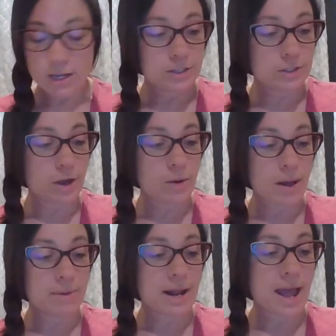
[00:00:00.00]
So
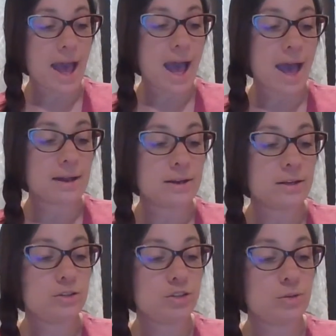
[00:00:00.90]
I'm going to add
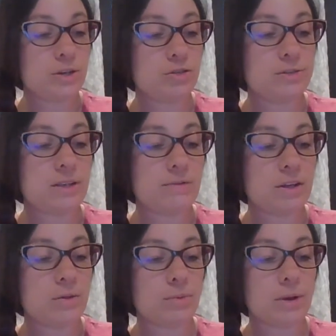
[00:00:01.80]

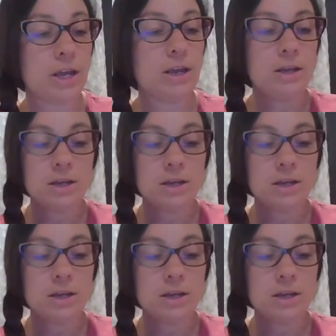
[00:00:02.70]
273